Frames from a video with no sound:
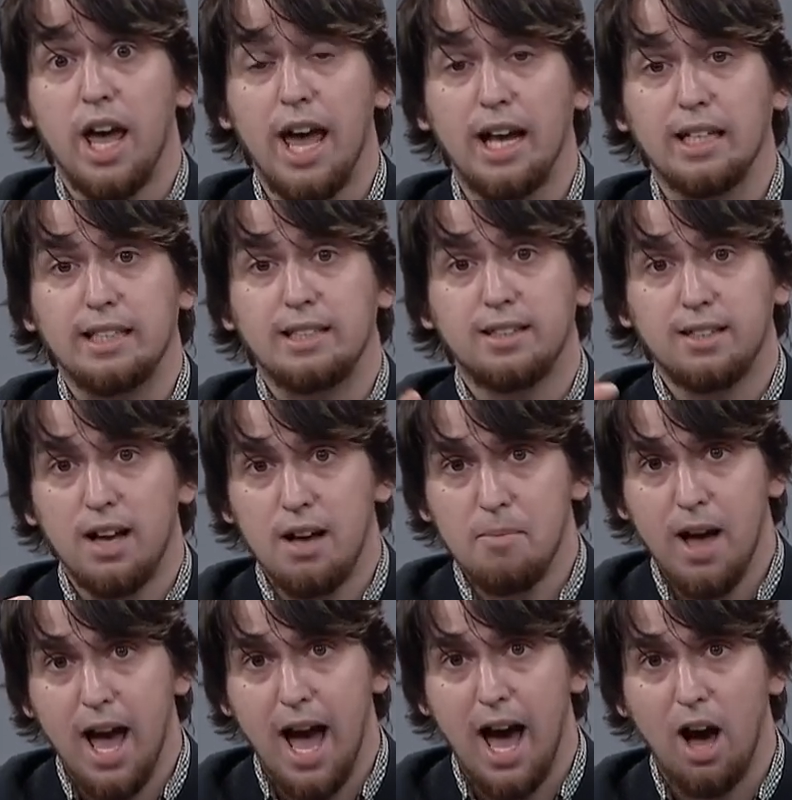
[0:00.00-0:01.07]
and
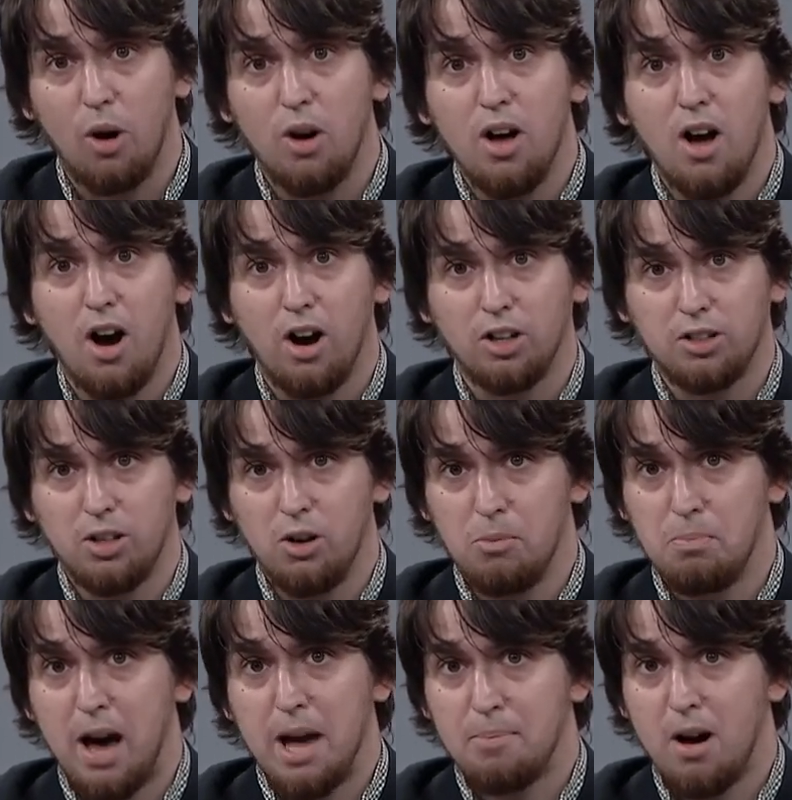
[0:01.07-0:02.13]
somehow are
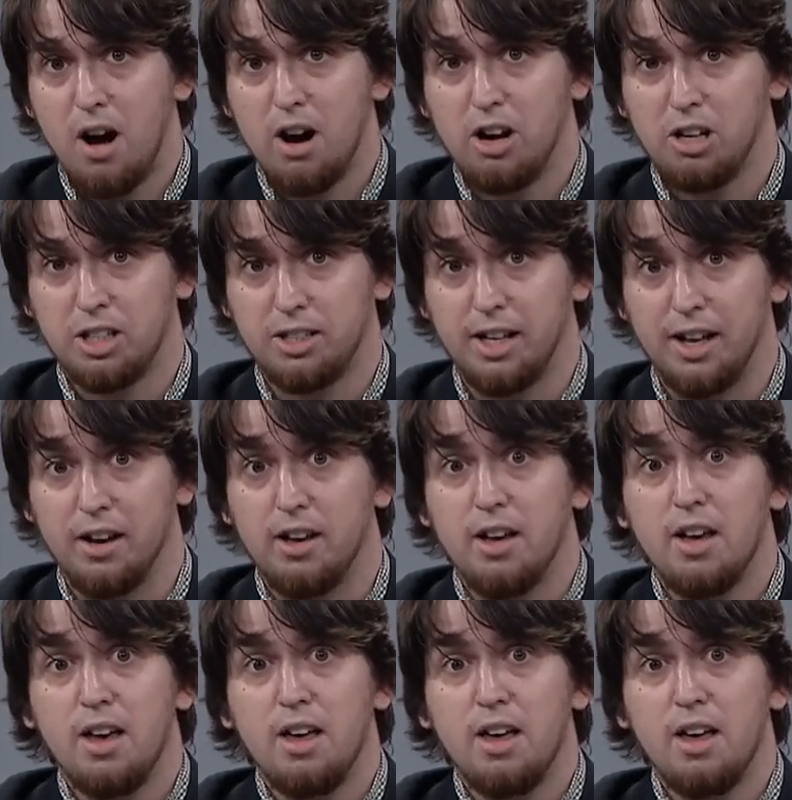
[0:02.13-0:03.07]
so bipartisan